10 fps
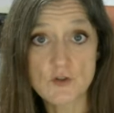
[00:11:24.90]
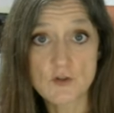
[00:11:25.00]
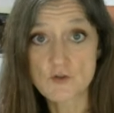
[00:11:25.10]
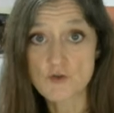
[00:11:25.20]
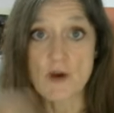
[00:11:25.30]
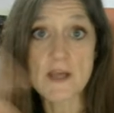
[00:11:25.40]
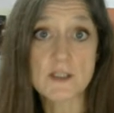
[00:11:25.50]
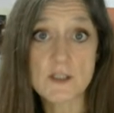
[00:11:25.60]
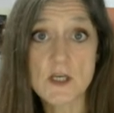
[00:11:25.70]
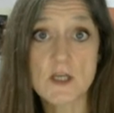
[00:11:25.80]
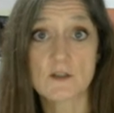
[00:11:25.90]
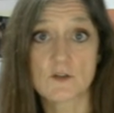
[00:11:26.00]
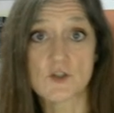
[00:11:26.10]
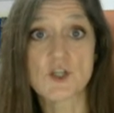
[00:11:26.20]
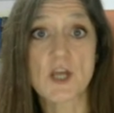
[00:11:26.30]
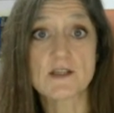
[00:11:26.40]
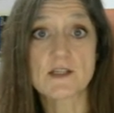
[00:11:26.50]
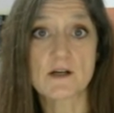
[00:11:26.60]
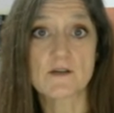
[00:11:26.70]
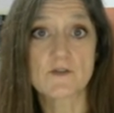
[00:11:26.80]
trained to
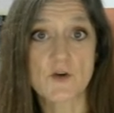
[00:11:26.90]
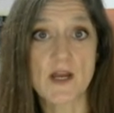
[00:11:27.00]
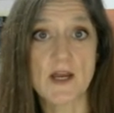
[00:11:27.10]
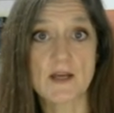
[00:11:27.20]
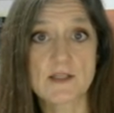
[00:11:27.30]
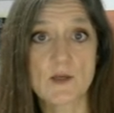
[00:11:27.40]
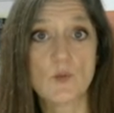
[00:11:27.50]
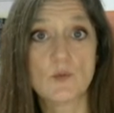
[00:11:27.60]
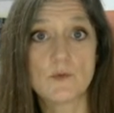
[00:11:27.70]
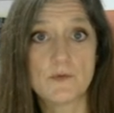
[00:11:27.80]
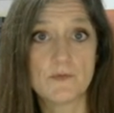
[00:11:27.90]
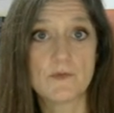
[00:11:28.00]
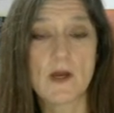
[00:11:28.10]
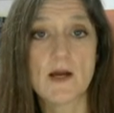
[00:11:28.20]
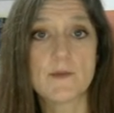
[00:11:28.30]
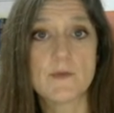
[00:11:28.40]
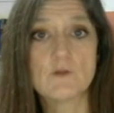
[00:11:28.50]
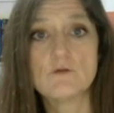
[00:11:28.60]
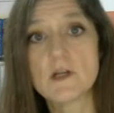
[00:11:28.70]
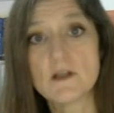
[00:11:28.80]
chase after a hare. So
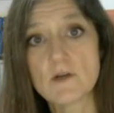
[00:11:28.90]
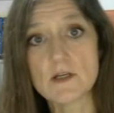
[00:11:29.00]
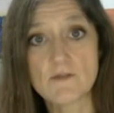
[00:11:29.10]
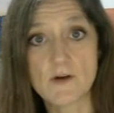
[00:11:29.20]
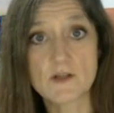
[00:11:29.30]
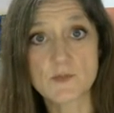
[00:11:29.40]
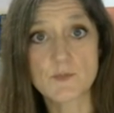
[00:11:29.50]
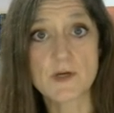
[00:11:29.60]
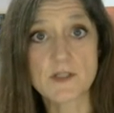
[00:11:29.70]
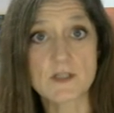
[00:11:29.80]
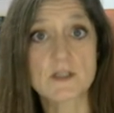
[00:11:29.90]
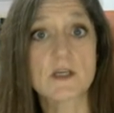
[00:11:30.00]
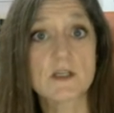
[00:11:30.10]
a really, really fast predator